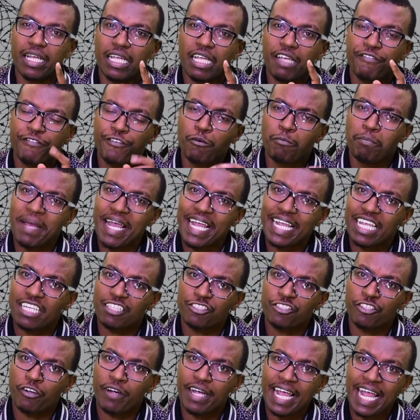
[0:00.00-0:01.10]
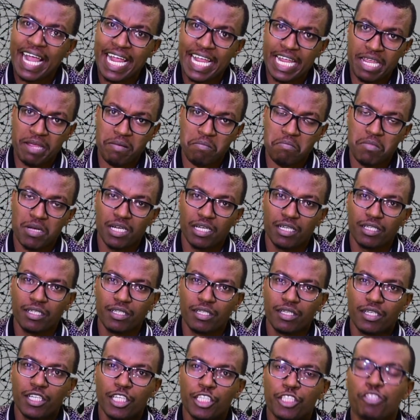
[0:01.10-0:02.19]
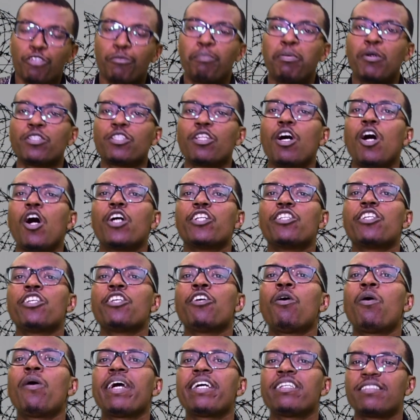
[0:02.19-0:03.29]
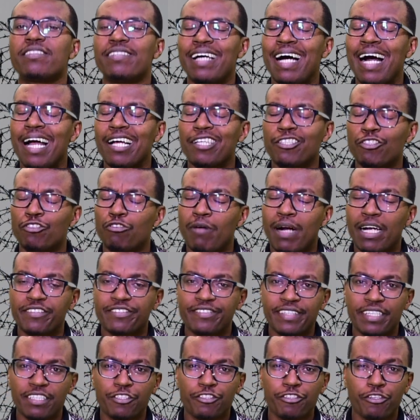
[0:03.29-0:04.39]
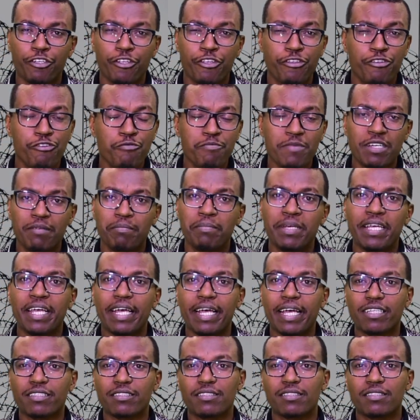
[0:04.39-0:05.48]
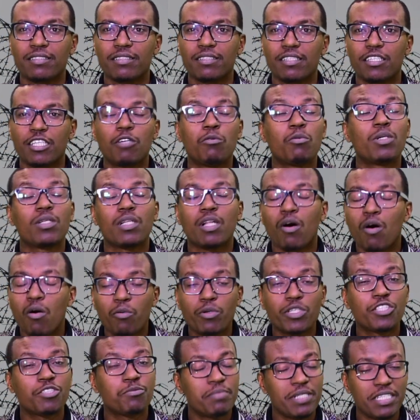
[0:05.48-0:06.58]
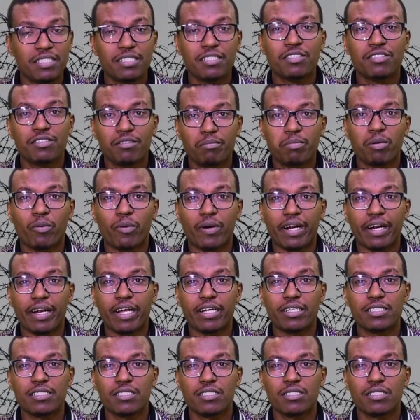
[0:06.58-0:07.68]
if you make it your aim to put your entire trust into human beings, you will always be disappointed.